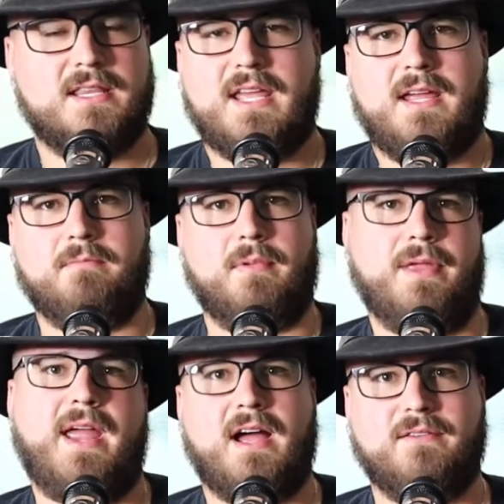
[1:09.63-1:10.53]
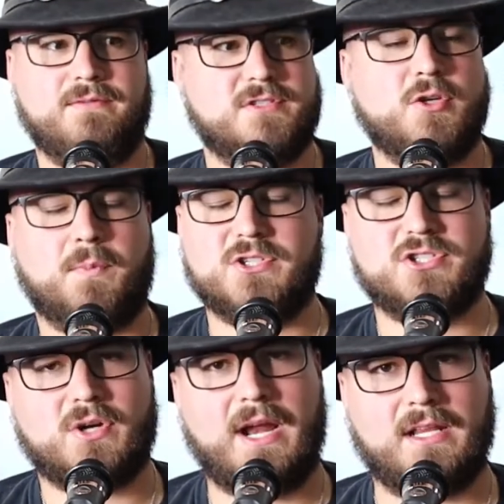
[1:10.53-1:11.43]
They have super
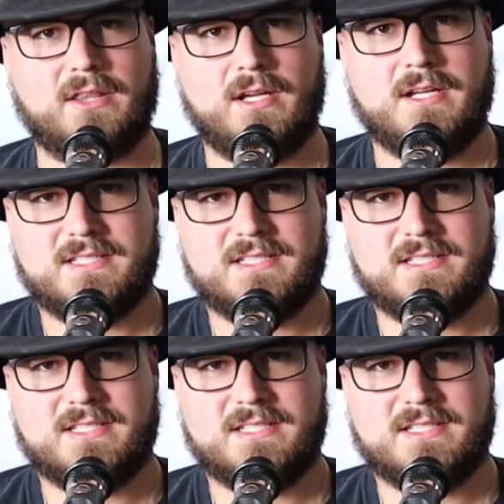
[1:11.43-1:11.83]
strength,